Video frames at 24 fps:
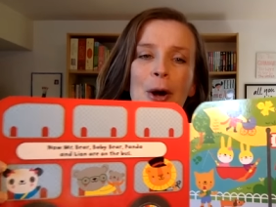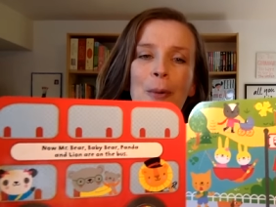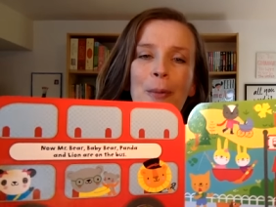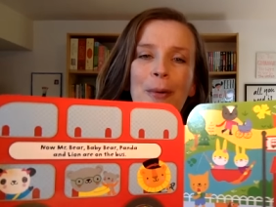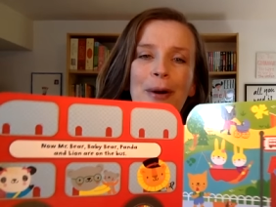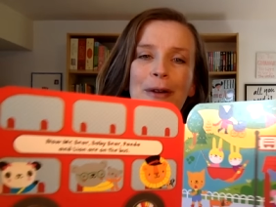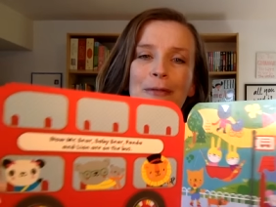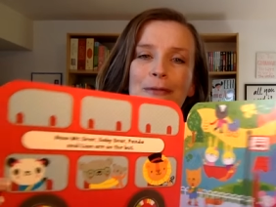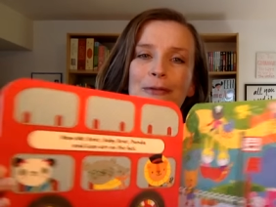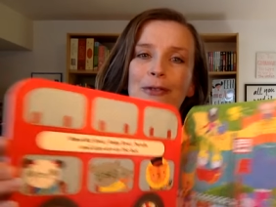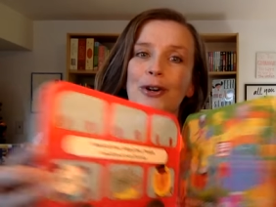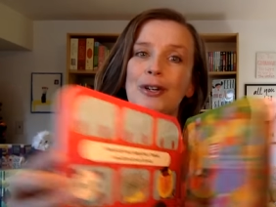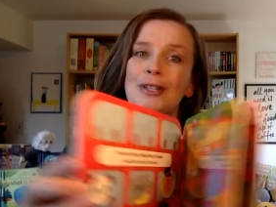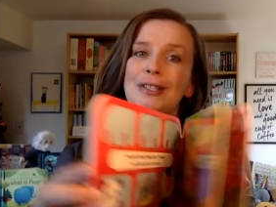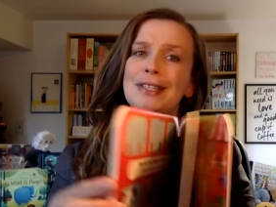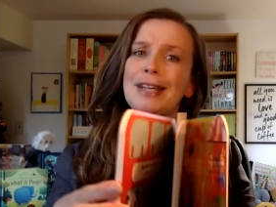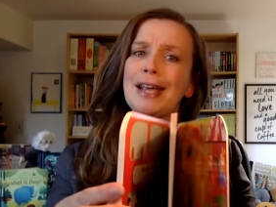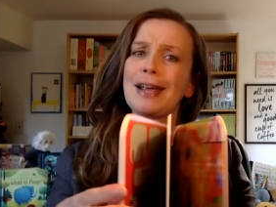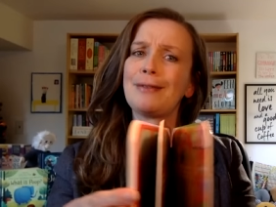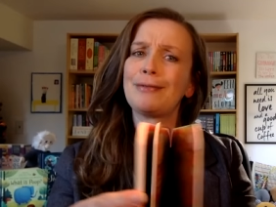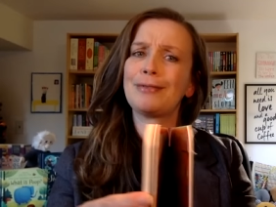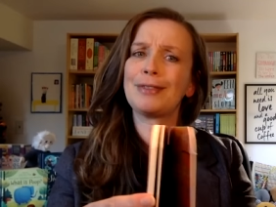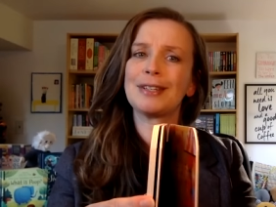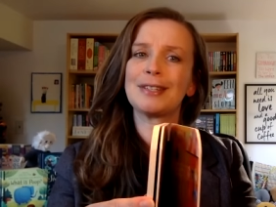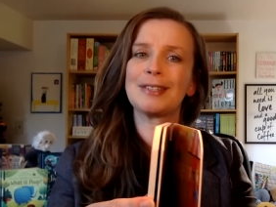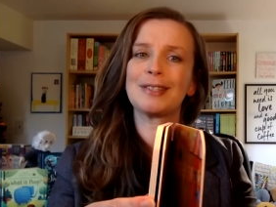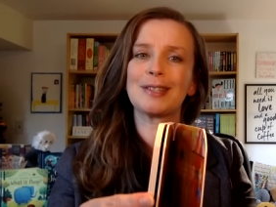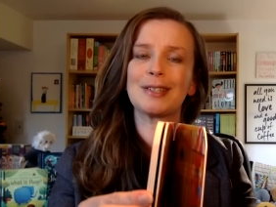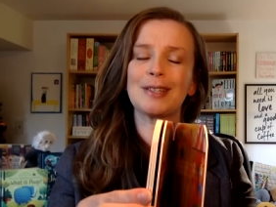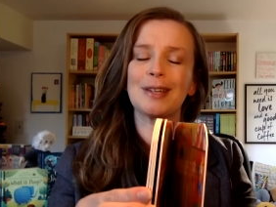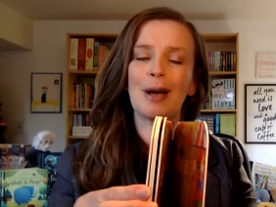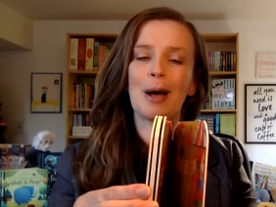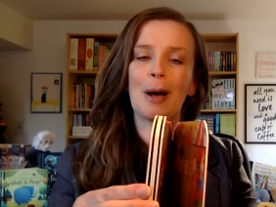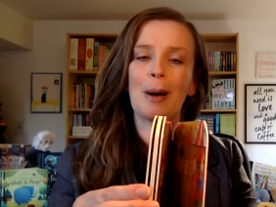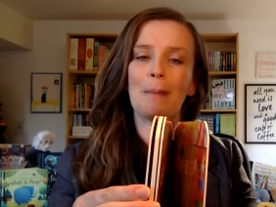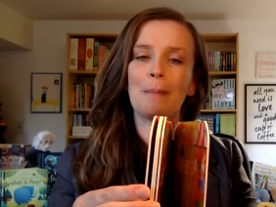When I first gave
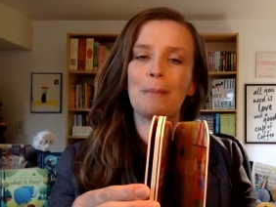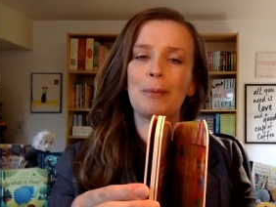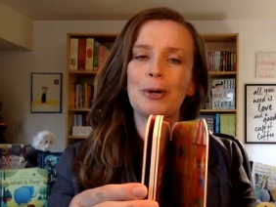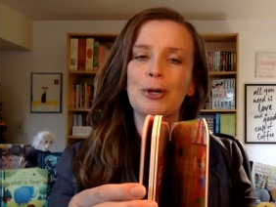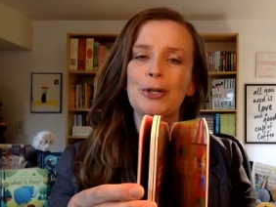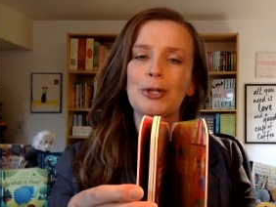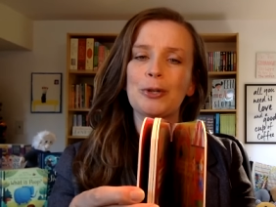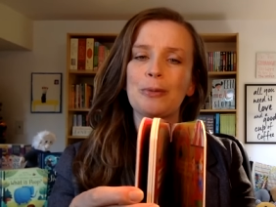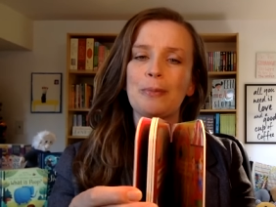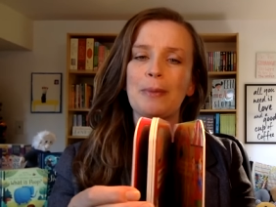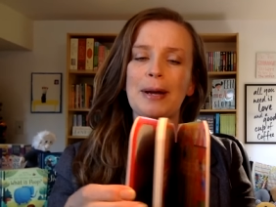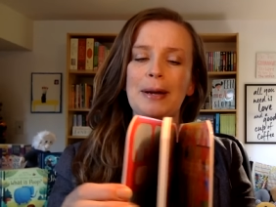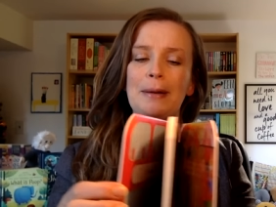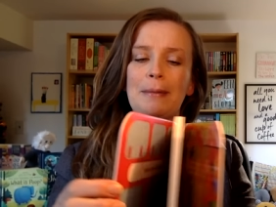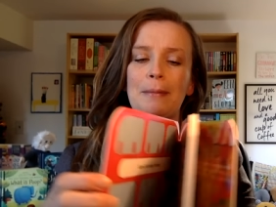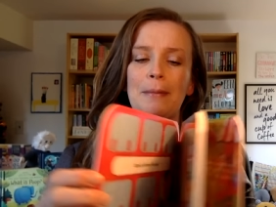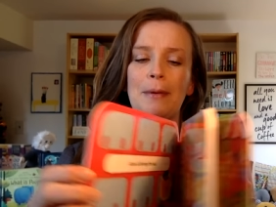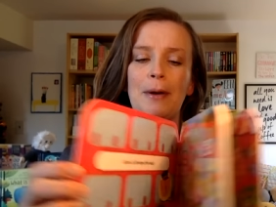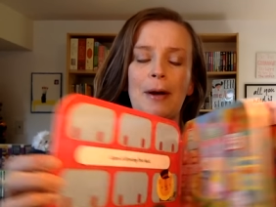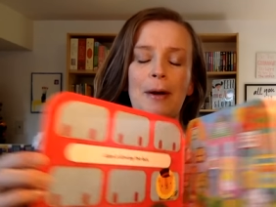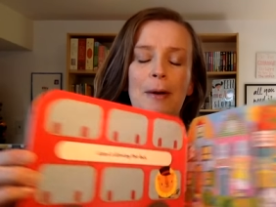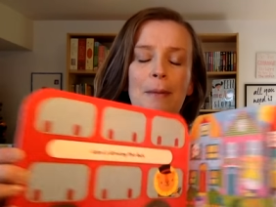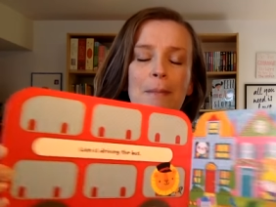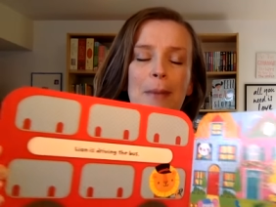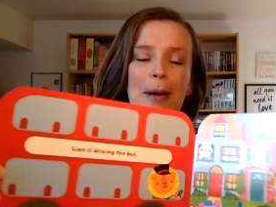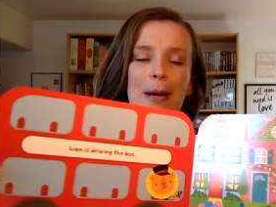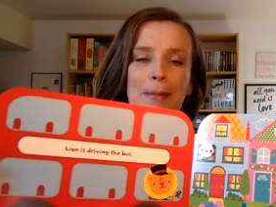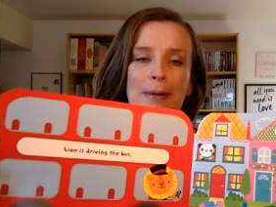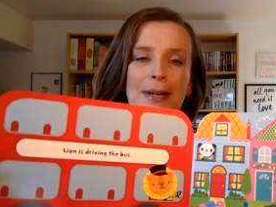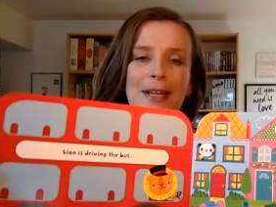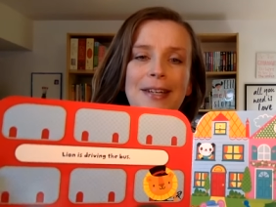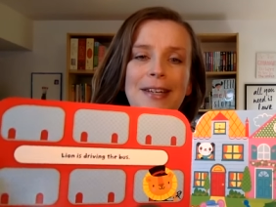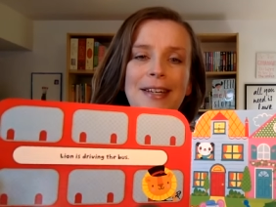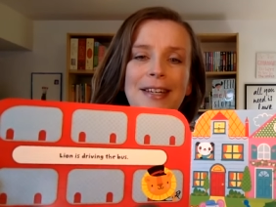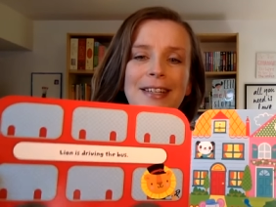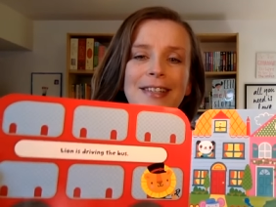this um, book to my
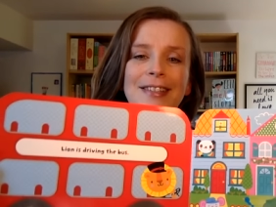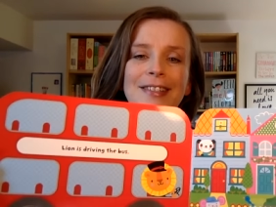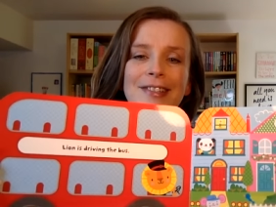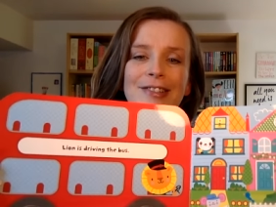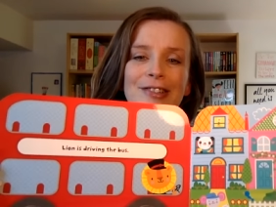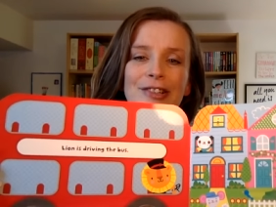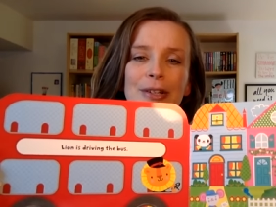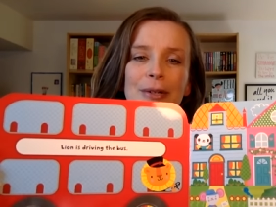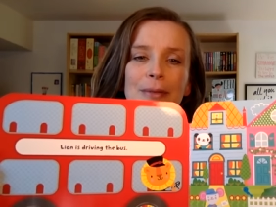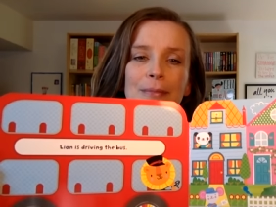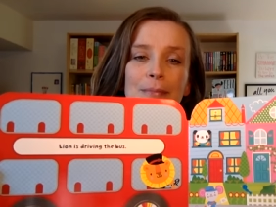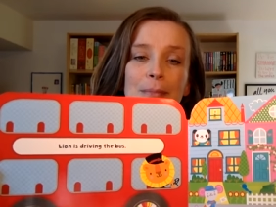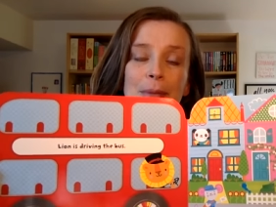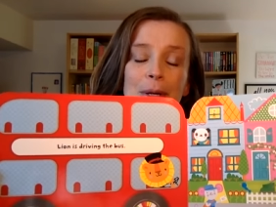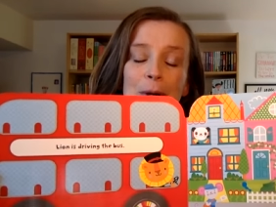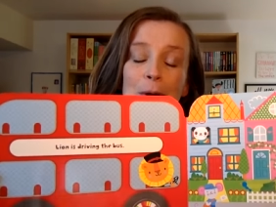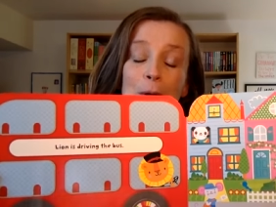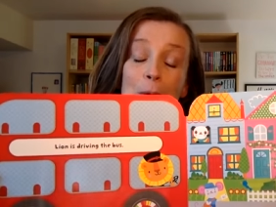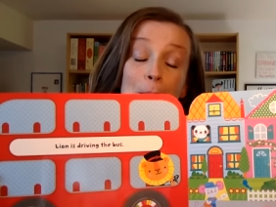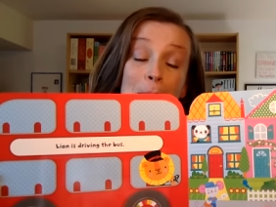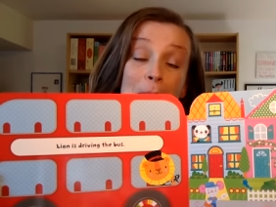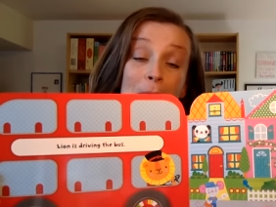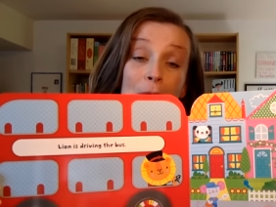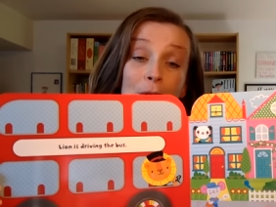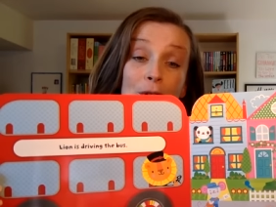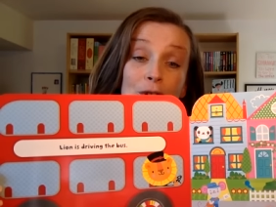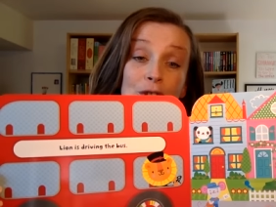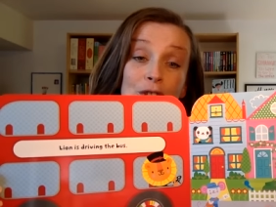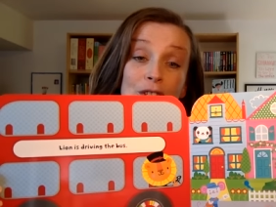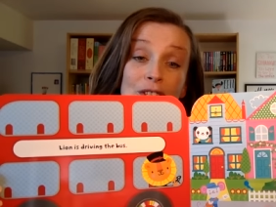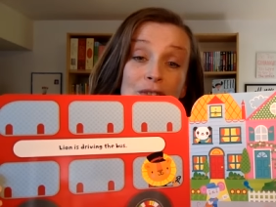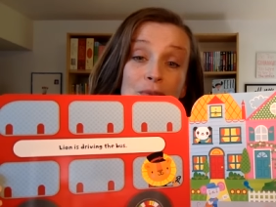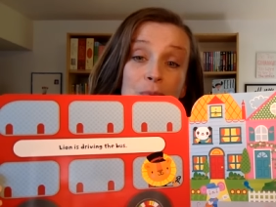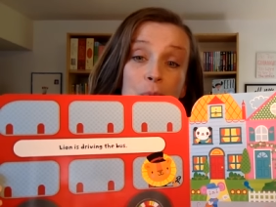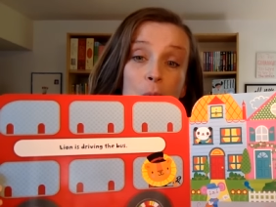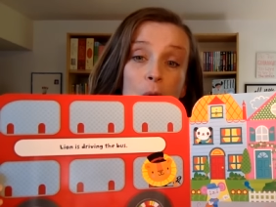baby niece, she, Mirabelle,
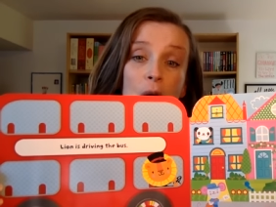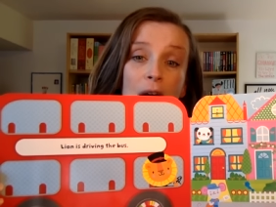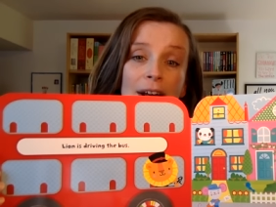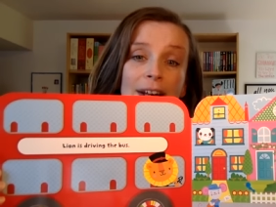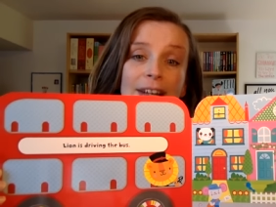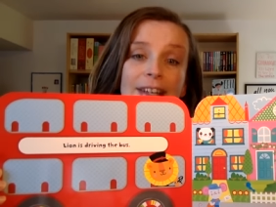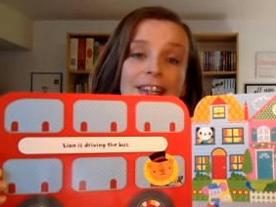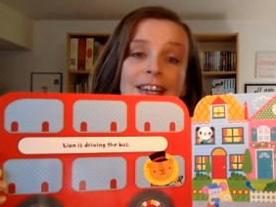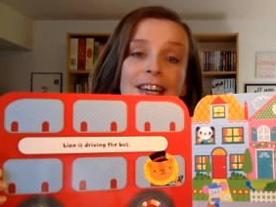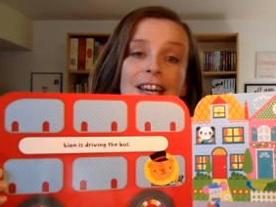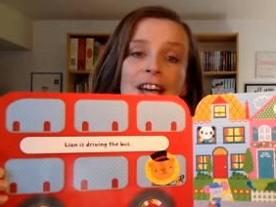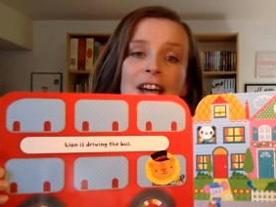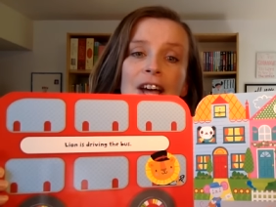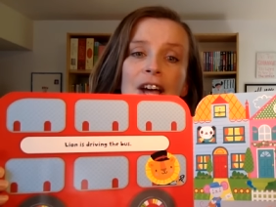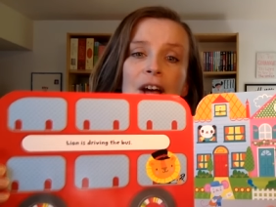she's one,